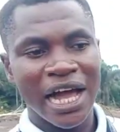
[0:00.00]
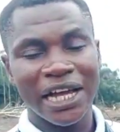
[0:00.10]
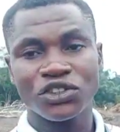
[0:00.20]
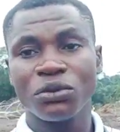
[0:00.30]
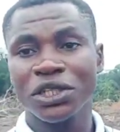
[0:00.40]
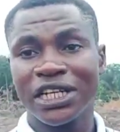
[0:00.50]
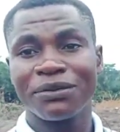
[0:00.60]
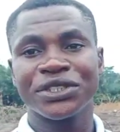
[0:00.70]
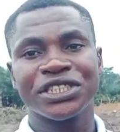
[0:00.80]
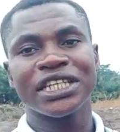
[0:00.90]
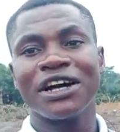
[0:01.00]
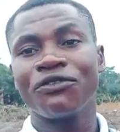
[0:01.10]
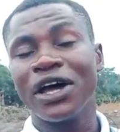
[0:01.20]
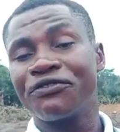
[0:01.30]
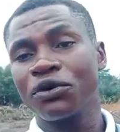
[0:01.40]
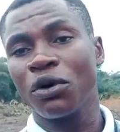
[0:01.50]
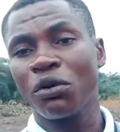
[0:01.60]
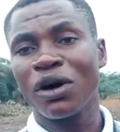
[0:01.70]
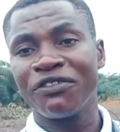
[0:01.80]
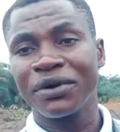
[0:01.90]
I so much appreciate, and for everyone
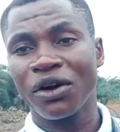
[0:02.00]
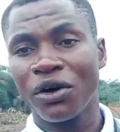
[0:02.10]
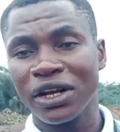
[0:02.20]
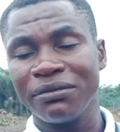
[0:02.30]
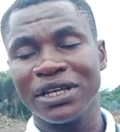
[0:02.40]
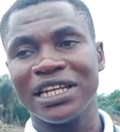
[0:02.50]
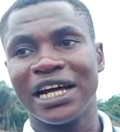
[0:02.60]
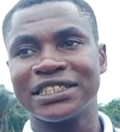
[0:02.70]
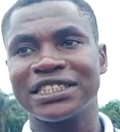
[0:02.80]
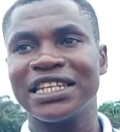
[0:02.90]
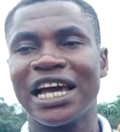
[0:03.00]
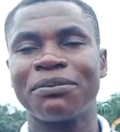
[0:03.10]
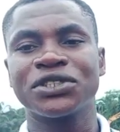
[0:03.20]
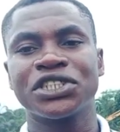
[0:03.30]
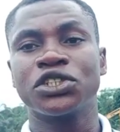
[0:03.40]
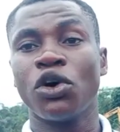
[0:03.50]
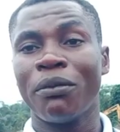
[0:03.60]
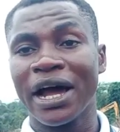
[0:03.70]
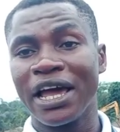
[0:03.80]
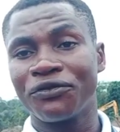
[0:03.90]
who have been calling me that they appreciate all
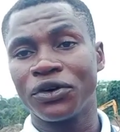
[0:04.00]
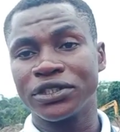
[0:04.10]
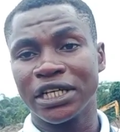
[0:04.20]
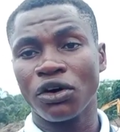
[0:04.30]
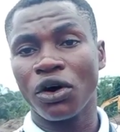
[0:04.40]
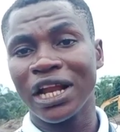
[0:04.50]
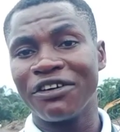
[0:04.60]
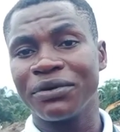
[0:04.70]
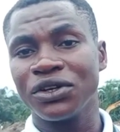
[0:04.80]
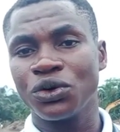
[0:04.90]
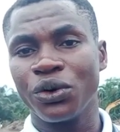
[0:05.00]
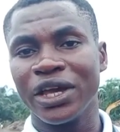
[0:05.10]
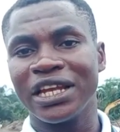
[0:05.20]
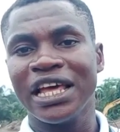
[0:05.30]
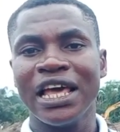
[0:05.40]
my effort and all I've been doing,